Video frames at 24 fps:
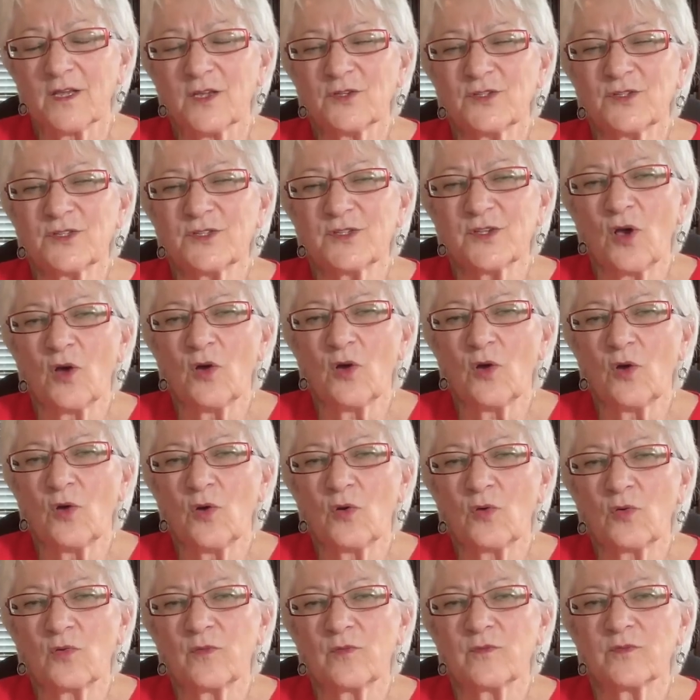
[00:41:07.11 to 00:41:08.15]

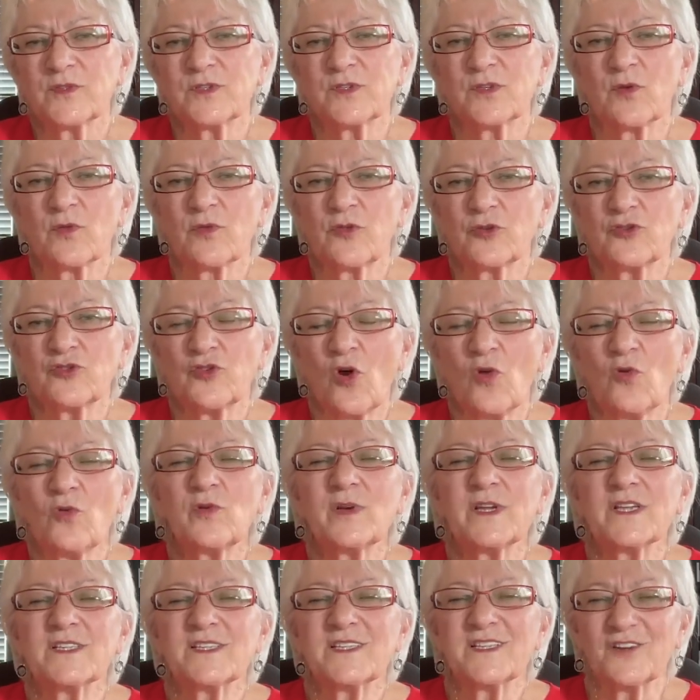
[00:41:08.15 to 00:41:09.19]
So, so the
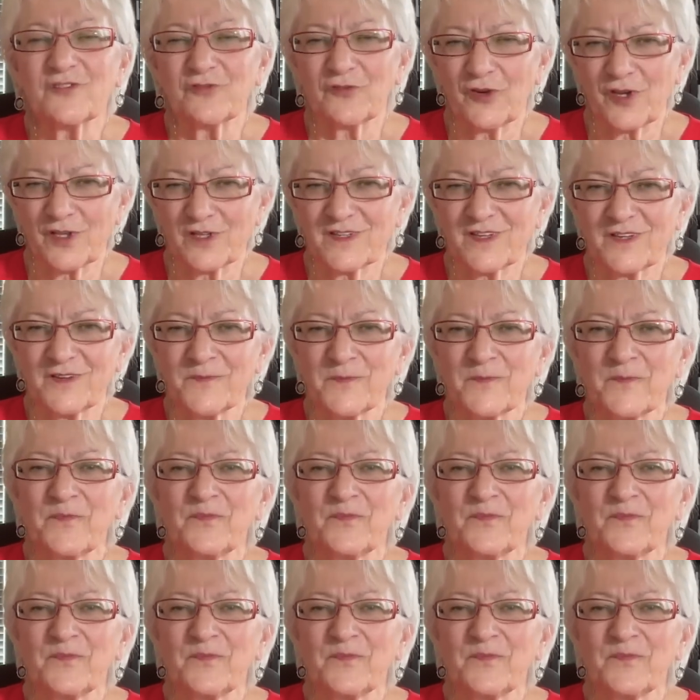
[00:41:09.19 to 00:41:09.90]
tone is different.